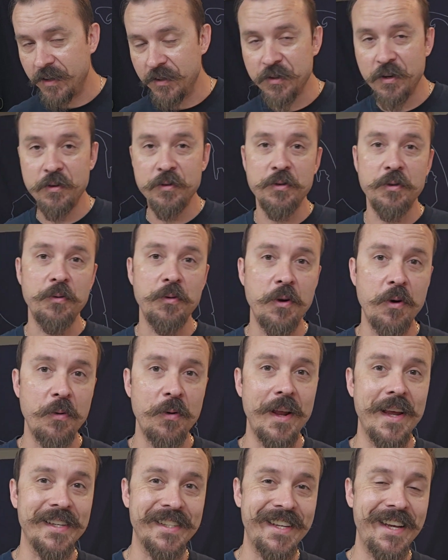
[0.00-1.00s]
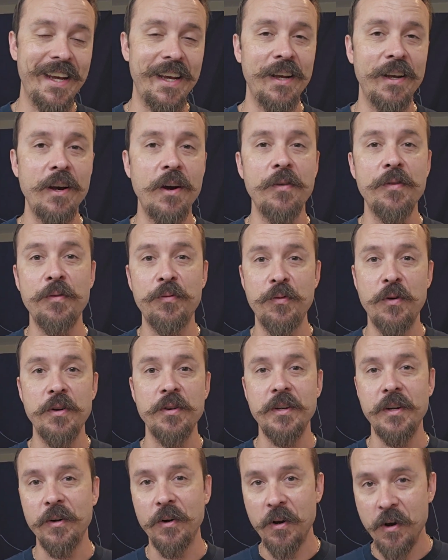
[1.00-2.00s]
He's also known as King of the
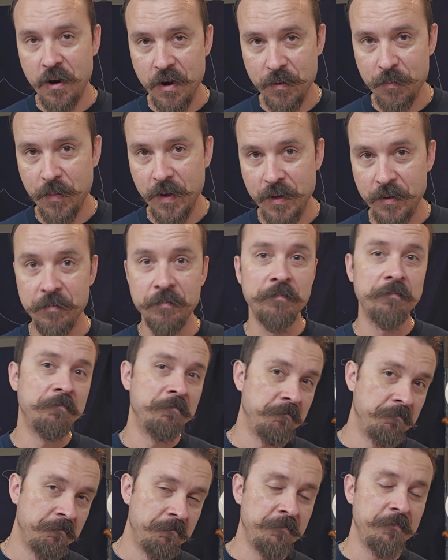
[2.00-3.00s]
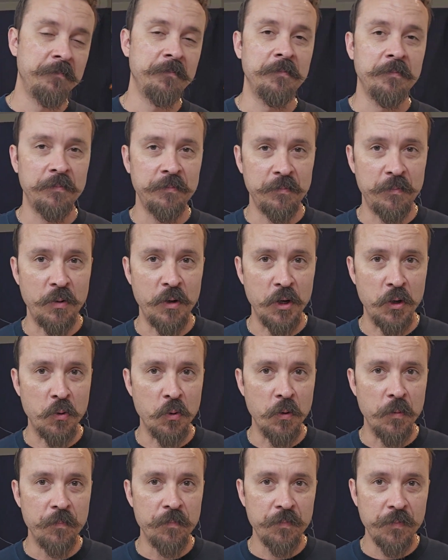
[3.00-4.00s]
Frontier Con Men. Pretty
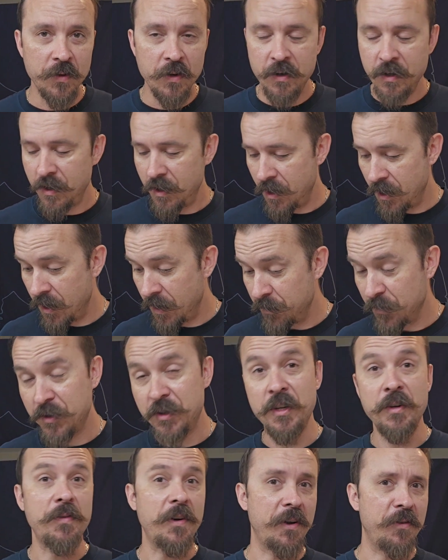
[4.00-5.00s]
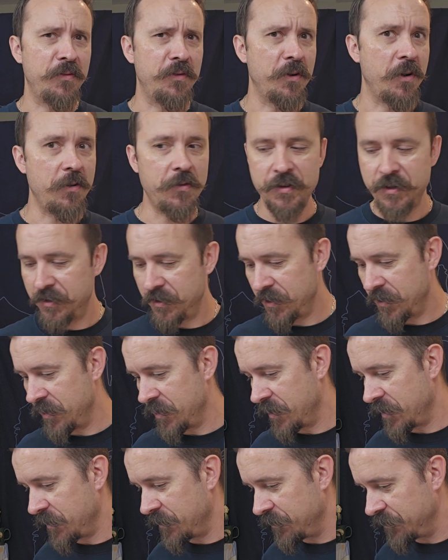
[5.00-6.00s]
cool. Uh, I'm going to see if I can fit all this into
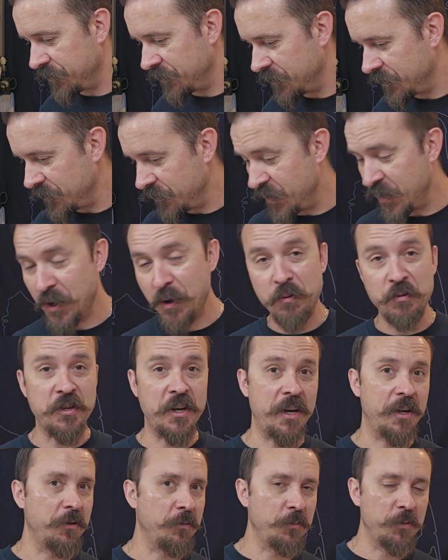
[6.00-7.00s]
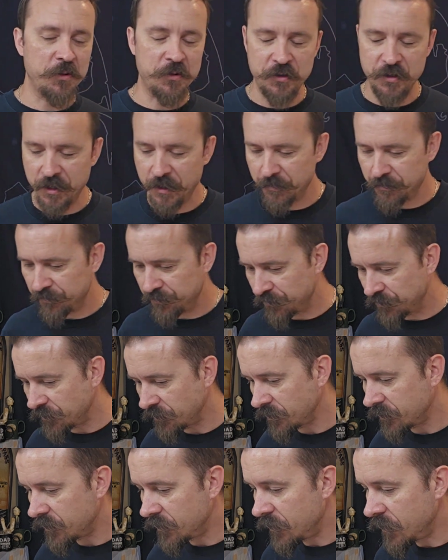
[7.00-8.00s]
the video title. We'll see.
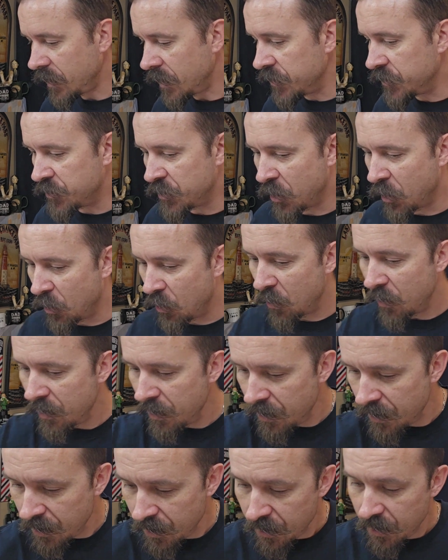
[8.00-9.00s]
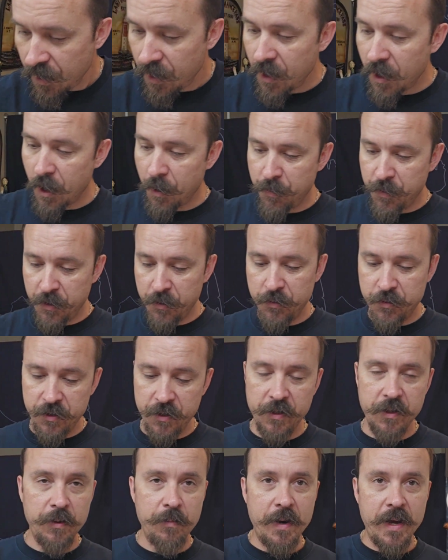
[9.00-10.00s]
So I'll be
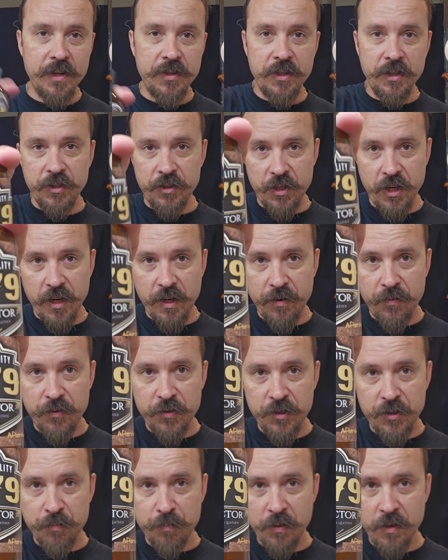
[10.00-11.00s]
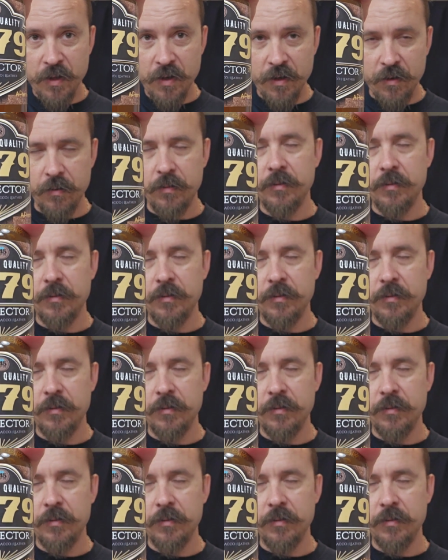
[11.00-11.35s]
using the matching shave splash,